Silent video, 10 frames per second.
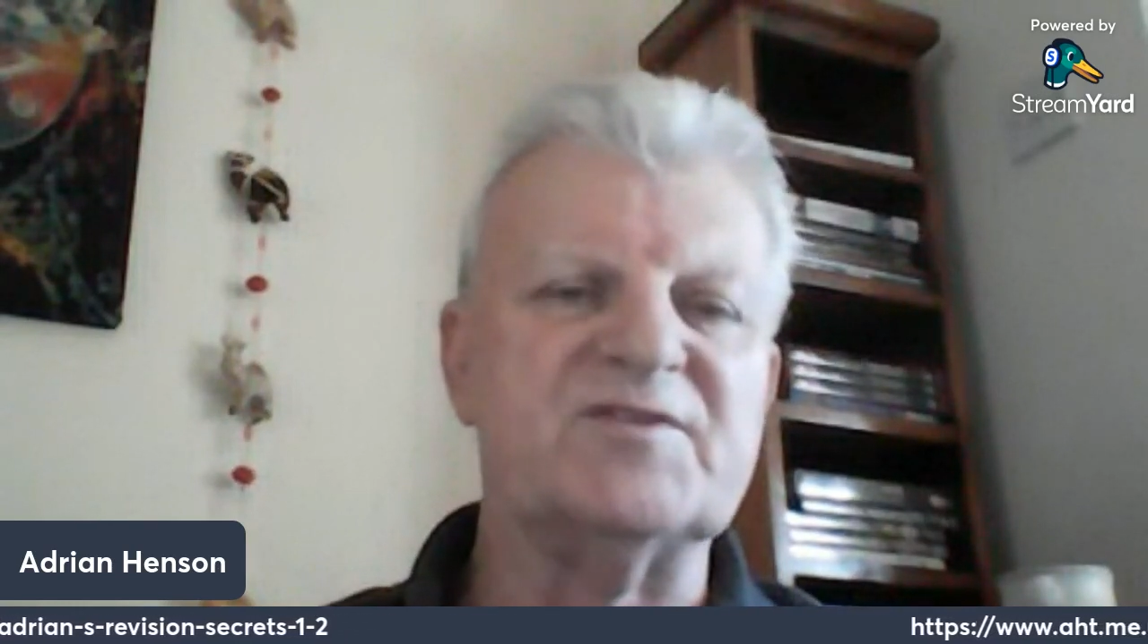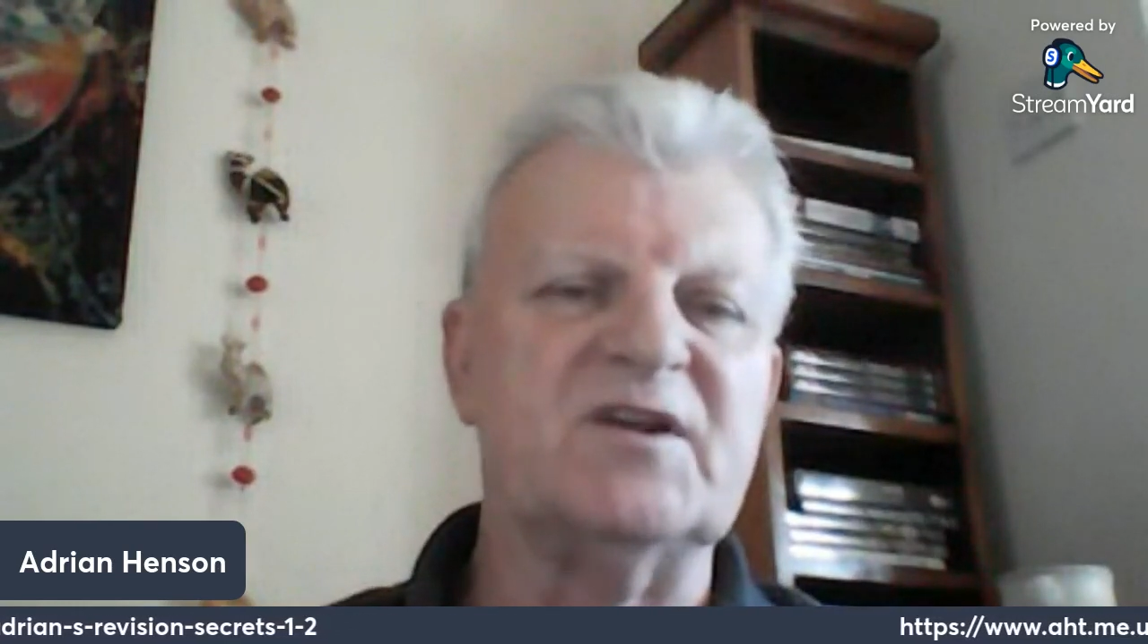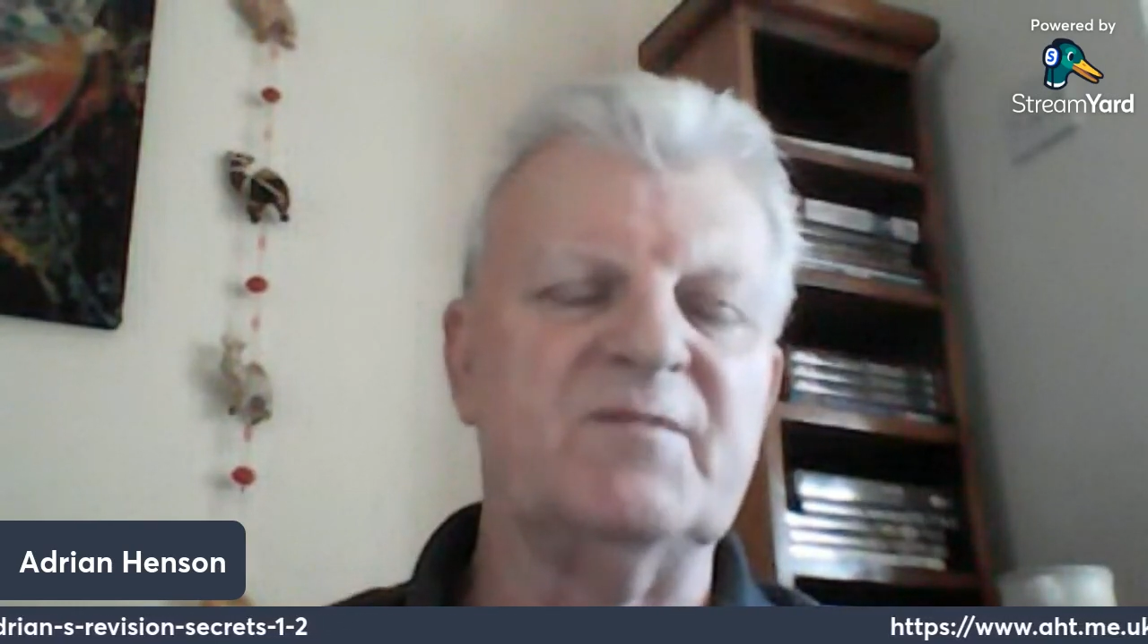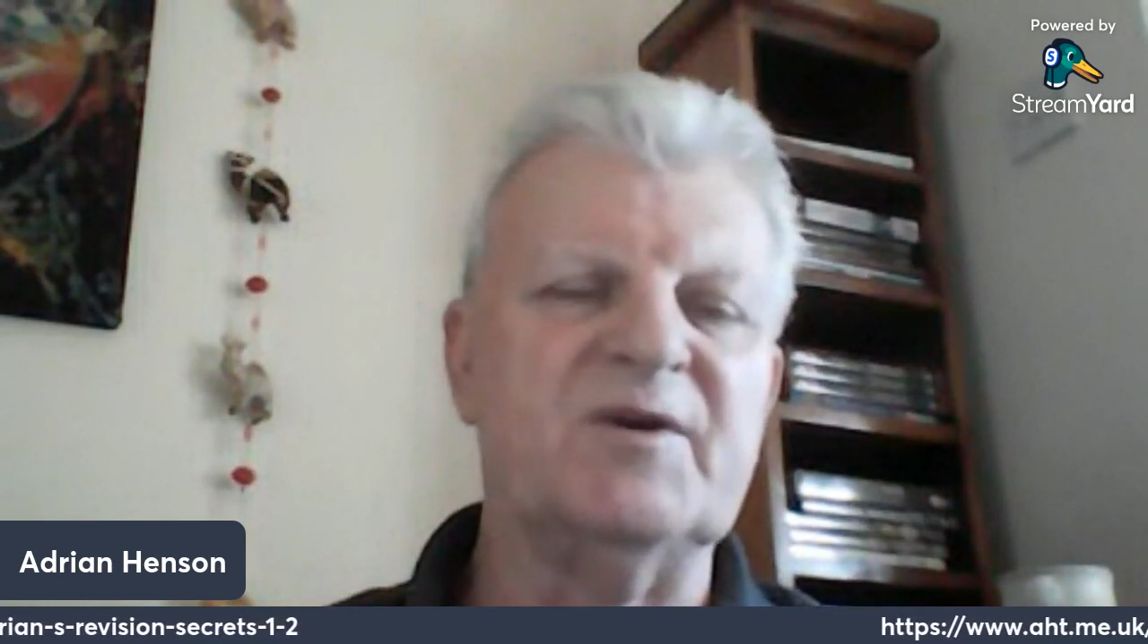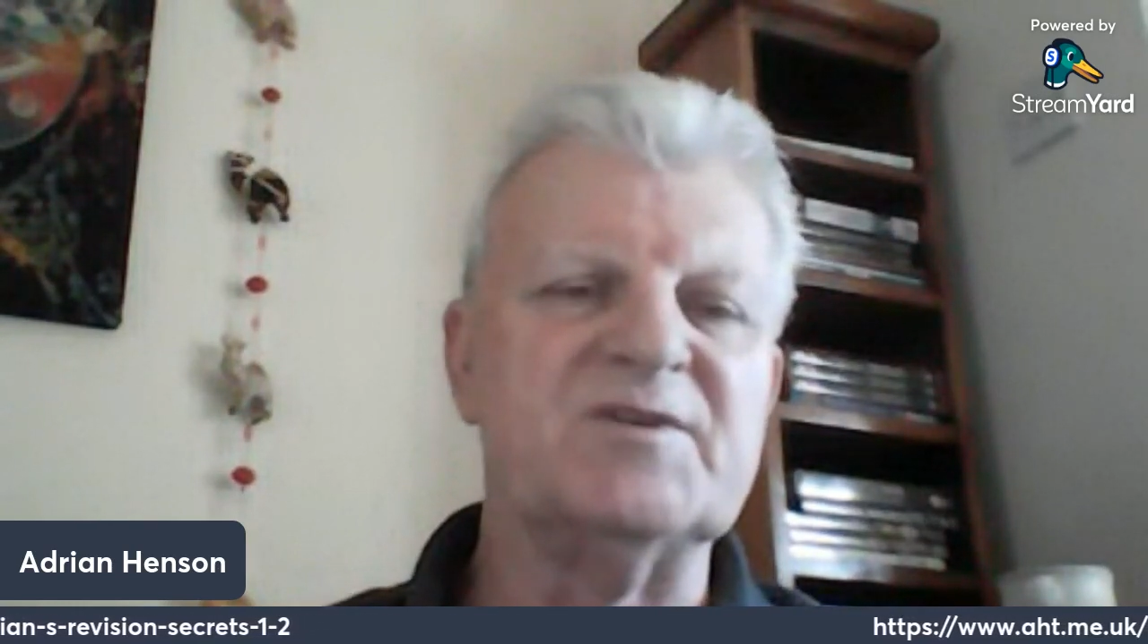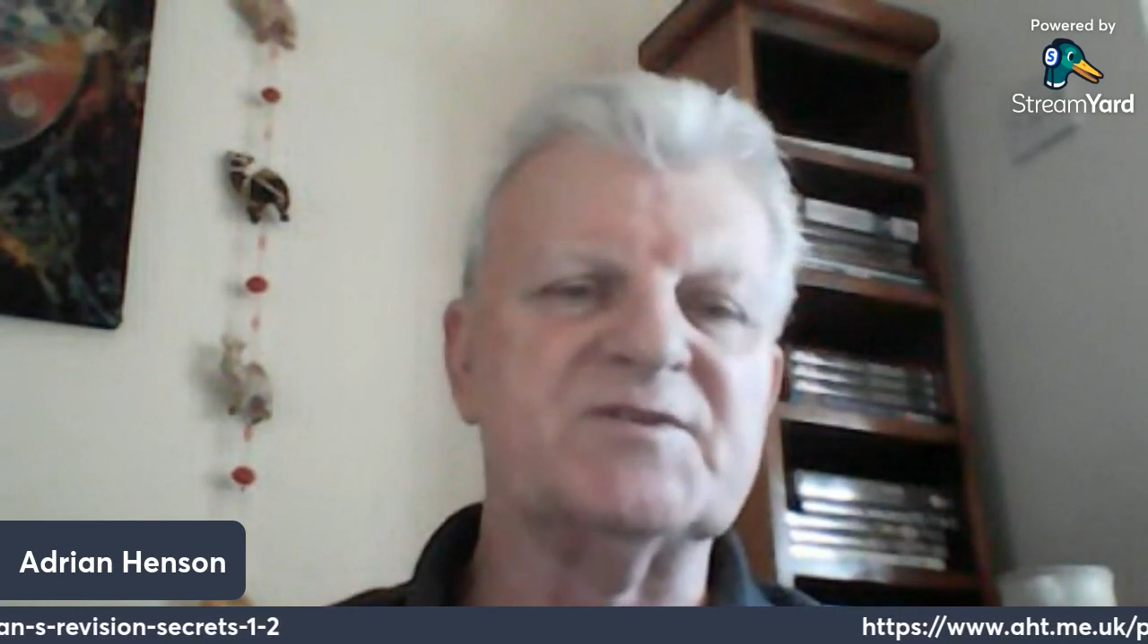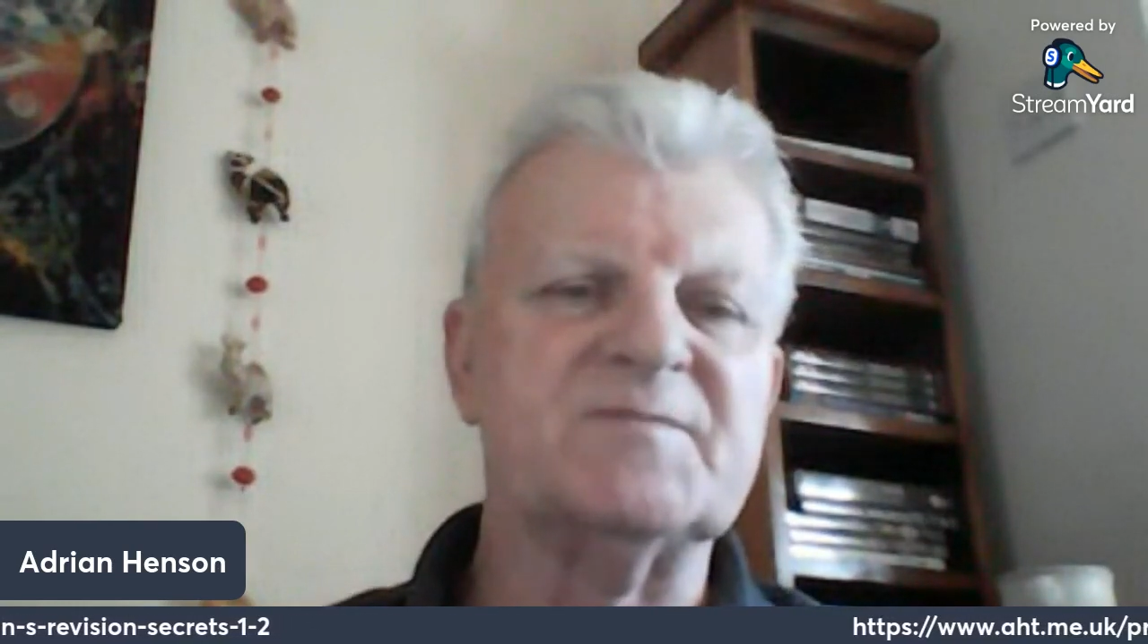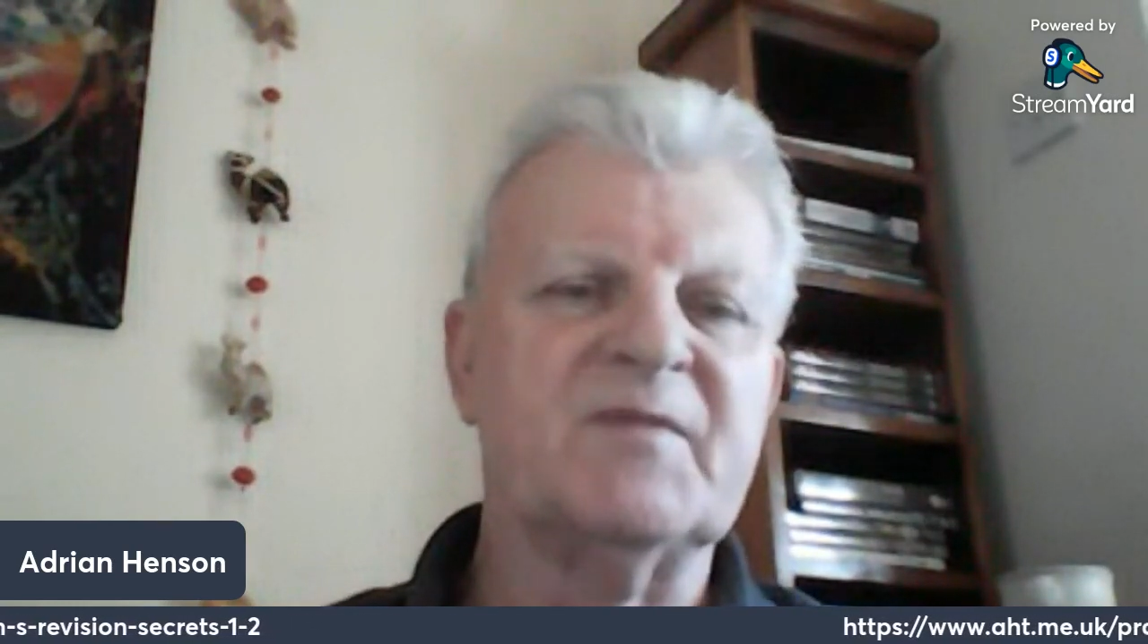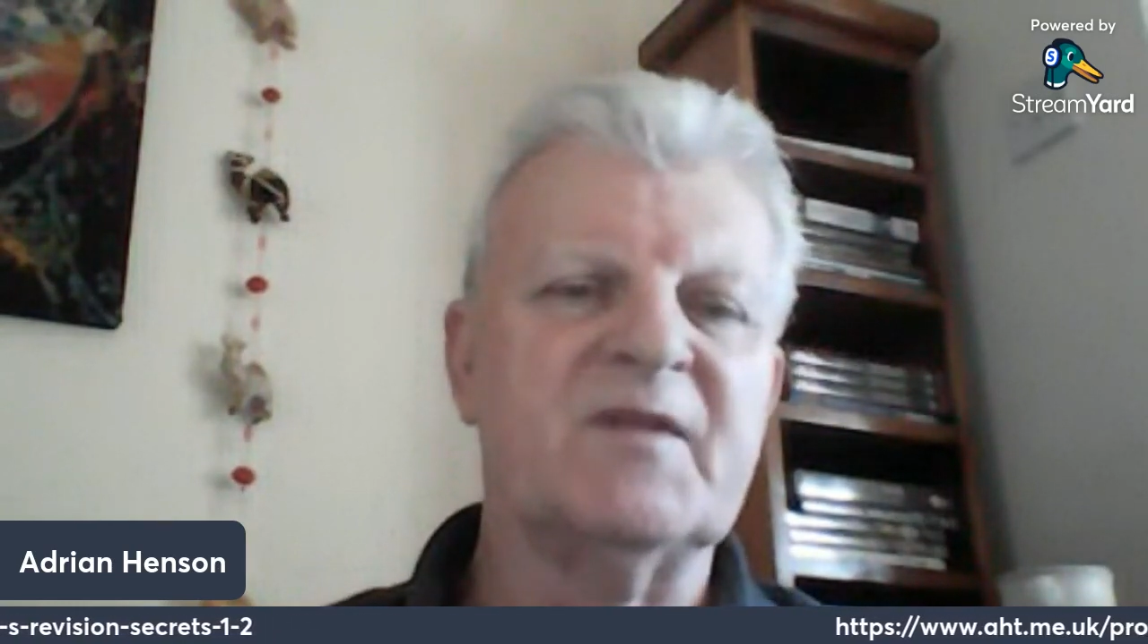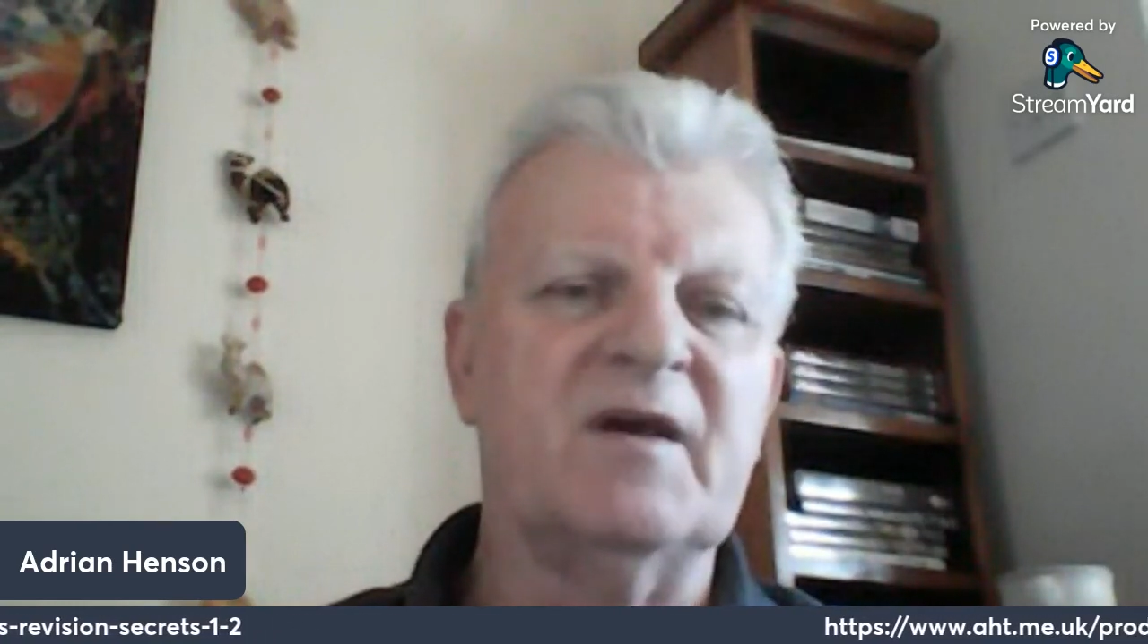syllabus,